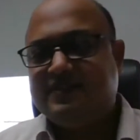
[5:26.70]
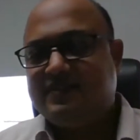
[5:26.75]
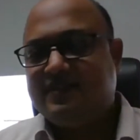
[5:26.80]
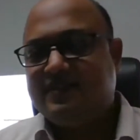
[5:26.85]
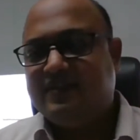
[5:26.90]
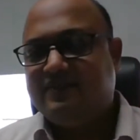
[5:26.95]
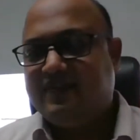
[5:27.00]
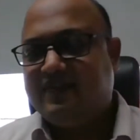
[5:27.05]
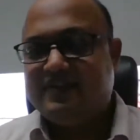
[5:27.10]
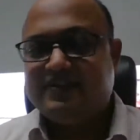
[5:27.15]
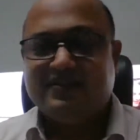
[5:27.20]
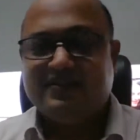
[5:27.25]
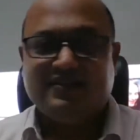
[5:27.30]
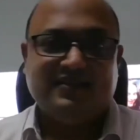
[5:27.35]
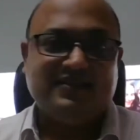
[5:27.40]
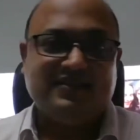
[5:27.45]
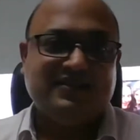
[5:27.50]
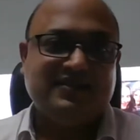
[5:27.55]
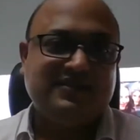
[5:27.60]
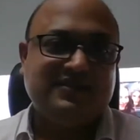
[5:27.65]
in fact,
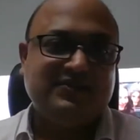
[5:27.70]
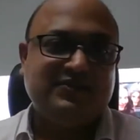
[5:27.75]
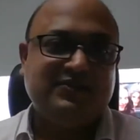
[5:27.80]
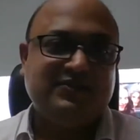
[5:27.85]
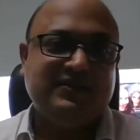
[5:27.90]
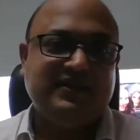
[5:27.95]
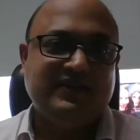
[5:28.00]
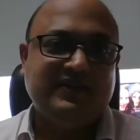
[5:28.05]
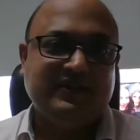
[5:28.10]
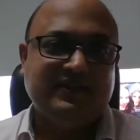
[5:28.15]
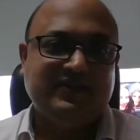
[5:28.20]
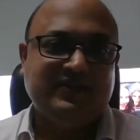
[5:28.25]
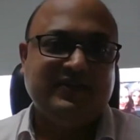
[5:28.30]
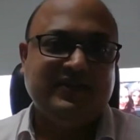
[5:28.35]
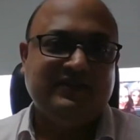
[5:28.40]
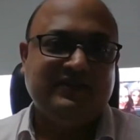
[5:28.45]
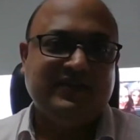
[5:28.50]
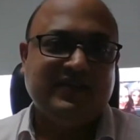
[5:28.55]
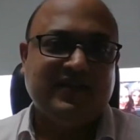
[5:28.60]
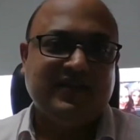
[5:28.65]
good
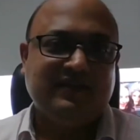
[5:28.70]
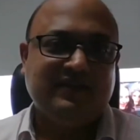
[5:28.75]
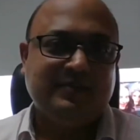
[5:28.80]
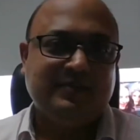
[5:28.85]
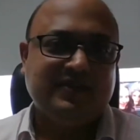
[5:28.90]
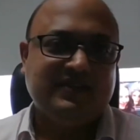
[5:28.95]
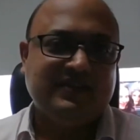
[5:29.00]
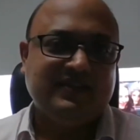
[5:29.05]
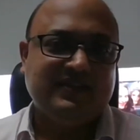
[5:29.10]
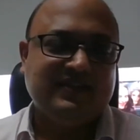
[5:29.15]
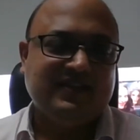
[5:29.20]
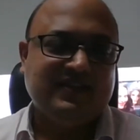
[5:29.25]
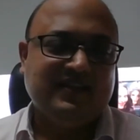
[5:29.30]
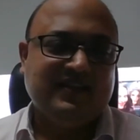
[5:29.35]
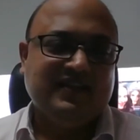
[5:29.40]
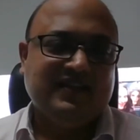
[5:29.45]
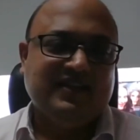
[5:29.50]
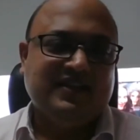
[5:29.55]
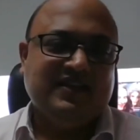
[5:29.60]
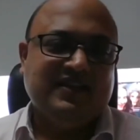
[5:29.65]
evening, everybody.
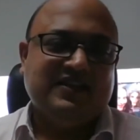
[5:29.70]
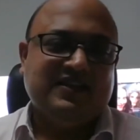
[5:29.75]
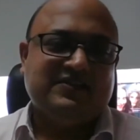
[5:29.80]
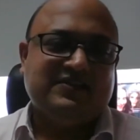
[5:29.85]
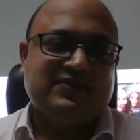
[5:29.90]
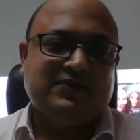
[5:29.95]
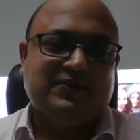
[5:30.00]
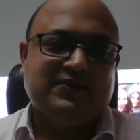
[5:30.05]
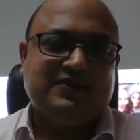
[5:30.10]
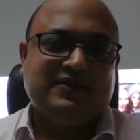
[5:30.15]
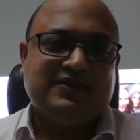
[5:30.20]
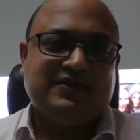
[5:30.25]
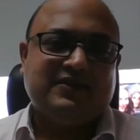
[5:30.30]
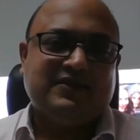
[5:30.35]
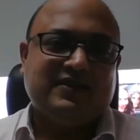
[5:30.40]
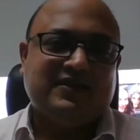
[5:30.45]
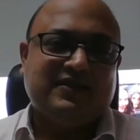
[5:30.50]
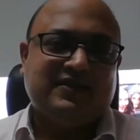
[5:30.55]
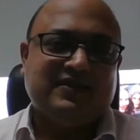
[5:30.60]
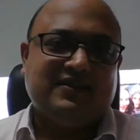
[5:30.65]
So
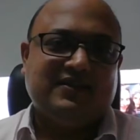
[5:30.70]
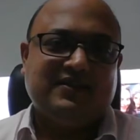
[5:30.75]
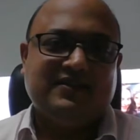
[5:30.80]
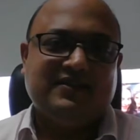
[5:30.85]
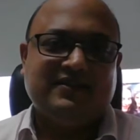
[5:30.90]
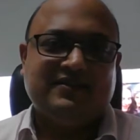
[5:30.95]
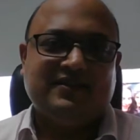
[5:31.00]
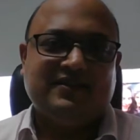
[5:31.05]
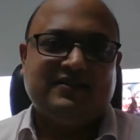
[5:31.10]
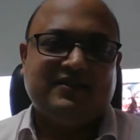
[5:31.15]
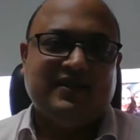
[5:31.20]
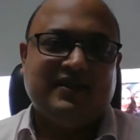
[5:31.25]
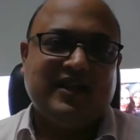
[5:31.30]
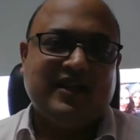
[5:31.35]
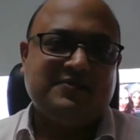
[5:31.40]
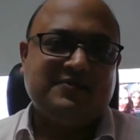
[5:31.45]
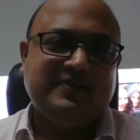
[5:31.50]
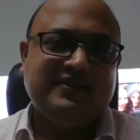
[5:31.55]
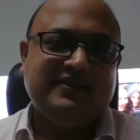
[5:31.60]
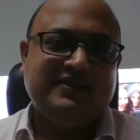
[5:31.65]
that there
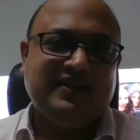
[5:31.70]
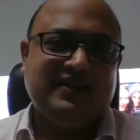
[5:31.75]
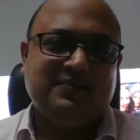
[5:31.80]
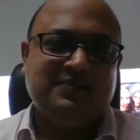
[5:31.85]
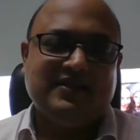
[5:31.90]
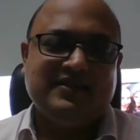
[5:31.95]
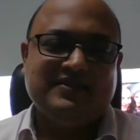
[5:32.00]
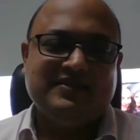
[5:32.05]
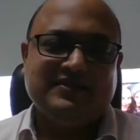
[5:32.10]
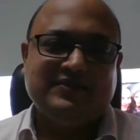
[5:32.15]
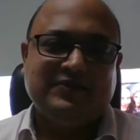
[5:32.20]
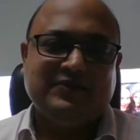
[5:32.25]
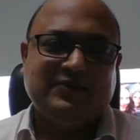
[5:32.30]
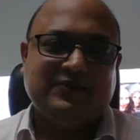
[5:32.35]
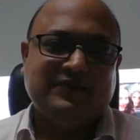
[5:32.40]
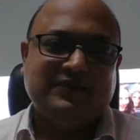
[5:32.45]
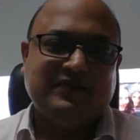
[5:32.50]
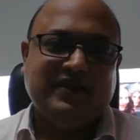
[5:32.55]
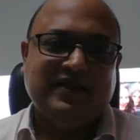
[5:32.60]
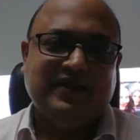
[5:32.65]
has been 3 months.
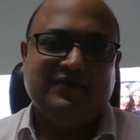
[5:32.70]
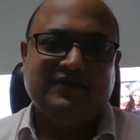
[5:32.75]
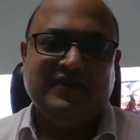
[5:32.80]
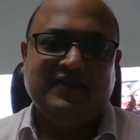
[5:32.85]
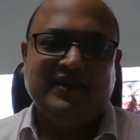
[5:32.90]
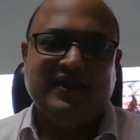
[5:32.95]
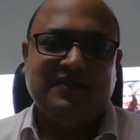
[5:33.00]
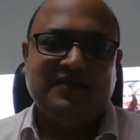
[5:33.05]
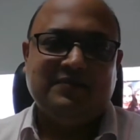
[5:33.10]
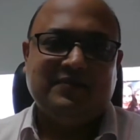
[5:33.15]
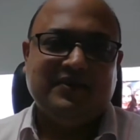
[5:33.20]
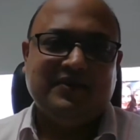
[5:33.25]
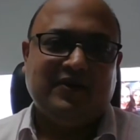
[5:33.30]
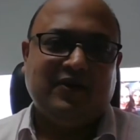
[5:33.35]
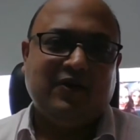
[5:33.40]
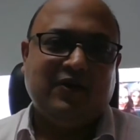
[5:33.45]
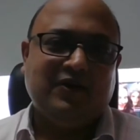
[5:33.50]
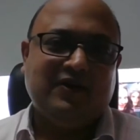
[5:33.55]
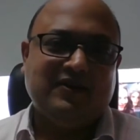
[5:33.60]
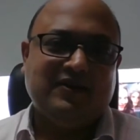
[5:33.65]
We have been
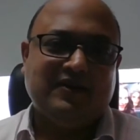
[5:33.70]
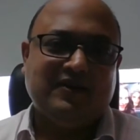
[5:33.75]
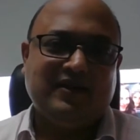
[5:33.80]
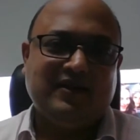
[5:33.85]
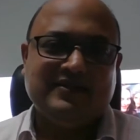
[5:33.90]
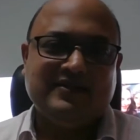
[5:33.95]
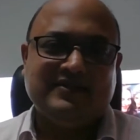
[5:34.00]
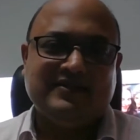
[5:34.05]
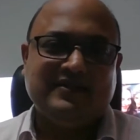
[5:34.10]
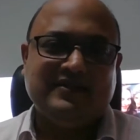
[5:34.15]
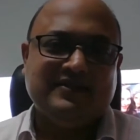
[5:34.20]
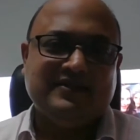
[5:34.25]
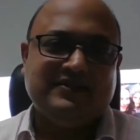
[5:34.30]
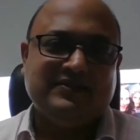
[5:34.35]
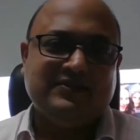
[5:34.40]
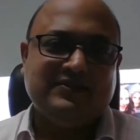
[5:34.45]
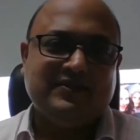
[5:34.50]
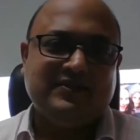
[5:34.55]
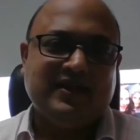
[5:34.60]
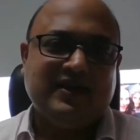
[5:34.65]
all as
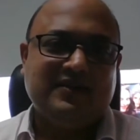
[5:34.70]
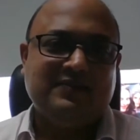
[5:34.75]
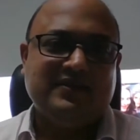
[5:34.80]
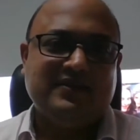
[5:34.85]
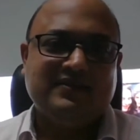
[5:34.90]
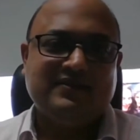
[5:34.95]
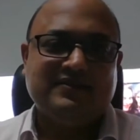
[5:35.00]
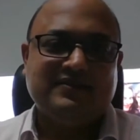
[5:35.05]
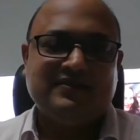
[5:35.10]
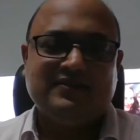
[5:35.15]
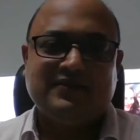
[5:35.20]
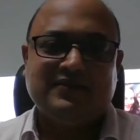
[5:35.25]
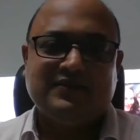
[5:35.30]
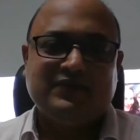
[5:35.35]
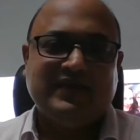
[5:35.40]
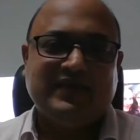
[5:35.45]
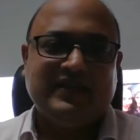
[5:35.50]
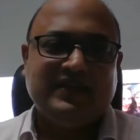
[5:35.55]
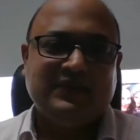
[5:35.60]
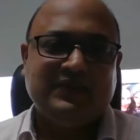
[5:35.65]
Indians, have been
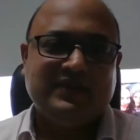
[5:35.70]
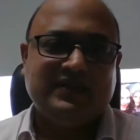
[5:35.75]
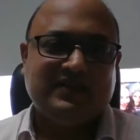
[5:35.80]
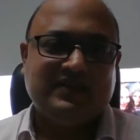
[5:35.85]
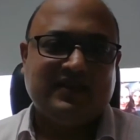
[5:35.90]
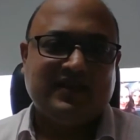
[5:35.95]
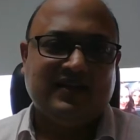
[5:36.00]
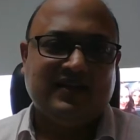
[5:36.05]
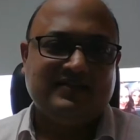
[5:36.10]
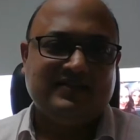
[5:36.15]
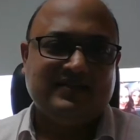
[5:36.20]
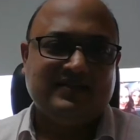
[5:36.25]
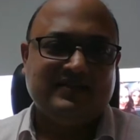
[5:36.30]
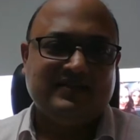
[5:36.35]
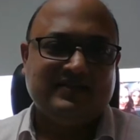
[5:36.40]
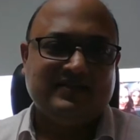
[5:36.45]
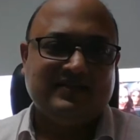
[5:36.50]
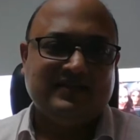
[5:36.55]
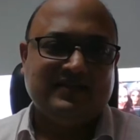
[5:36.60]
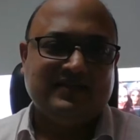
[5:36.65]
fighting with the
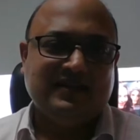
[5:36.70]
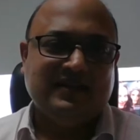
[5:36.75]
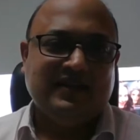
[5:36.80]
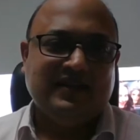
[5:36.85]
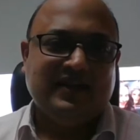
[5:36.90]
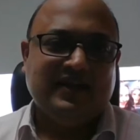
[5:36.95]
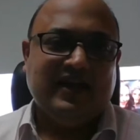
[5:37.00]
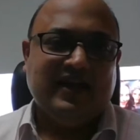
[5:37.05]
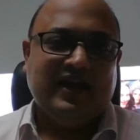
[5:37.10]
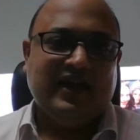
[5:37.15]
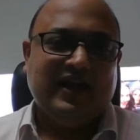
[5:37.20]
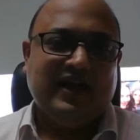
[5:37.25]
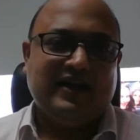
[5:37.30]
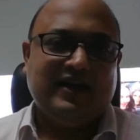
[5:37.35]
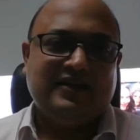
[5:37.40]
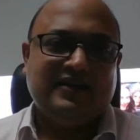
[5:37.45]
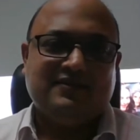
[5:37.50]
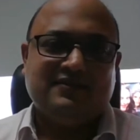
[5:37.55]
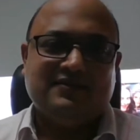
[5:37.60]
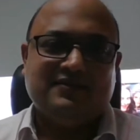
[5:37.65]
crisis,
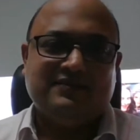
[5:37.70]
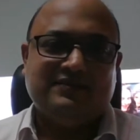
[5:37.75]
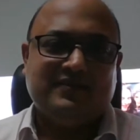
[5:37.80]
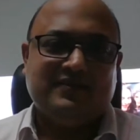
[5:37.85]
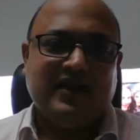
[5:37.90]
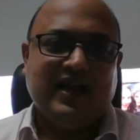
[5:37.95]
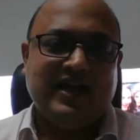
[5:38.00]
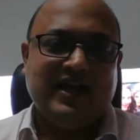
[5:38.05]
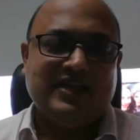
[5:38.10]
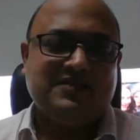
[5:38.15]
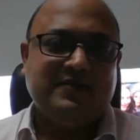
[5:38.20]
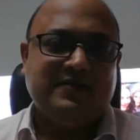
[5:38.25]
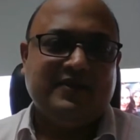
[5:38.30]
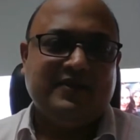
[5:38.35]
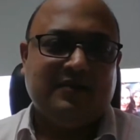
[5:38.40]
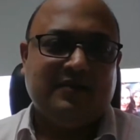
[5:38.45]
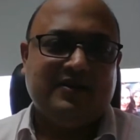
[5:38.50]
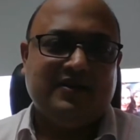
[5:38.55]
and has been,